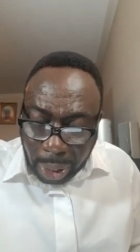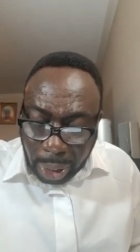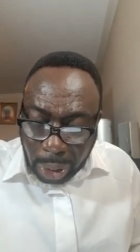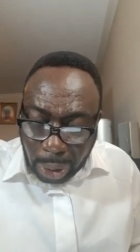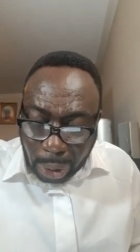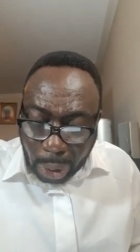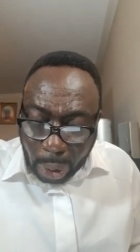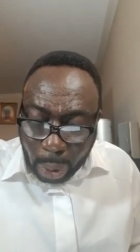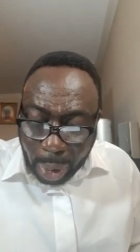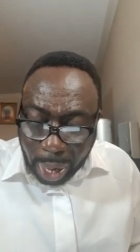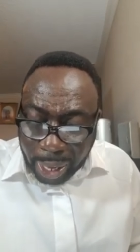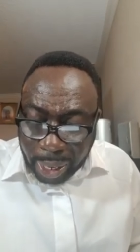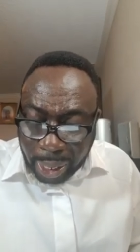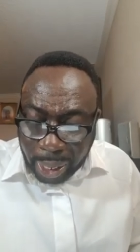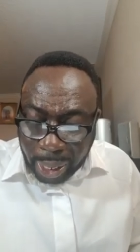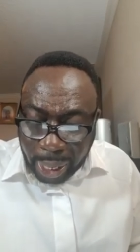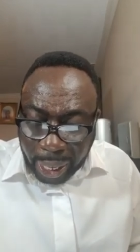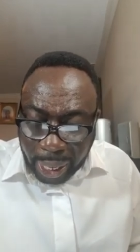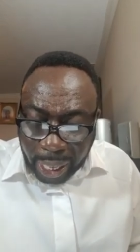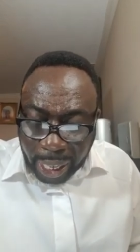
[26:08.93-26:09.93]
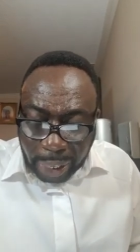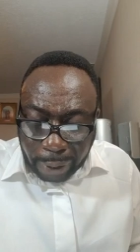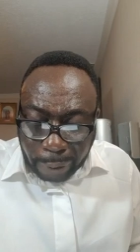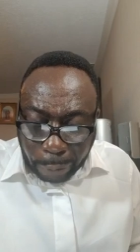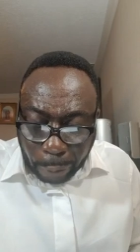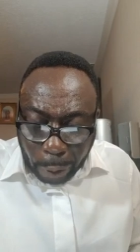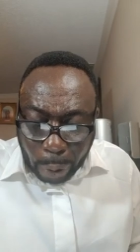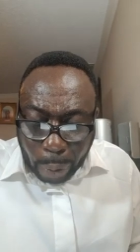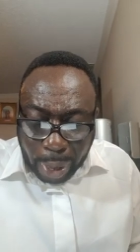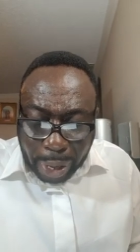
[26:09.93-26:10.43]
So when his
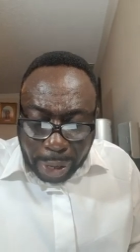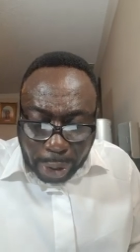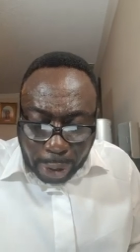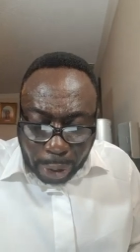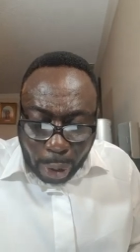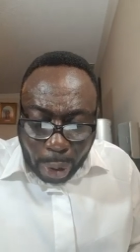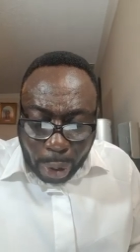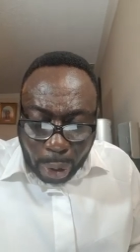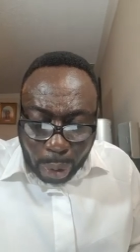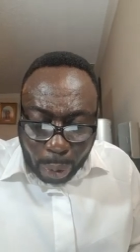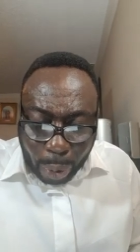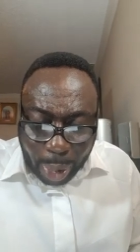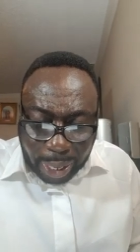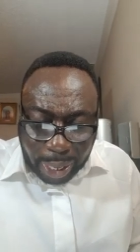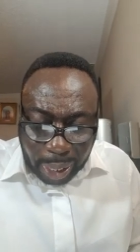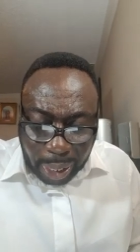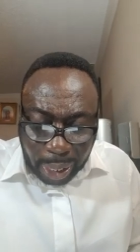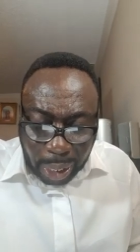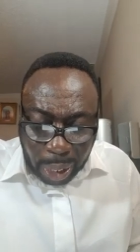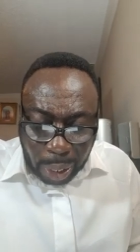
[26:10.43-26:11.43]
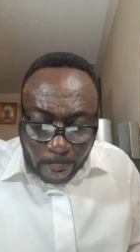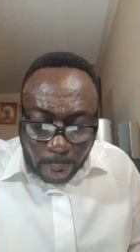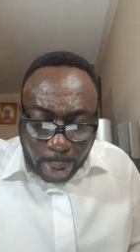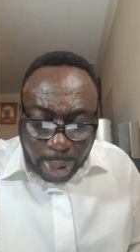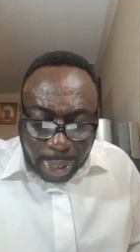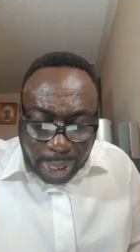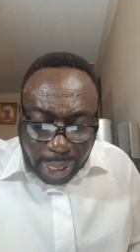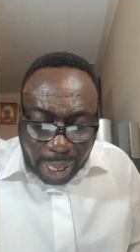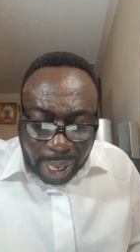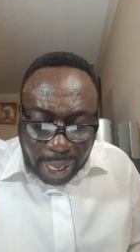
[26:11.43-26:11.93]
followers saw what
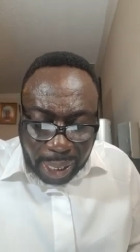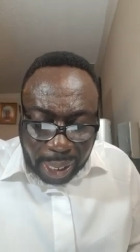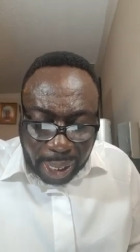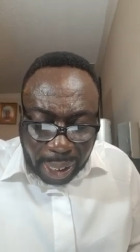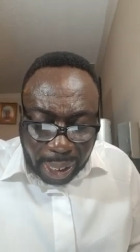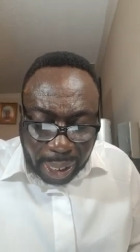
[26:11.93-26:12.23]
was done,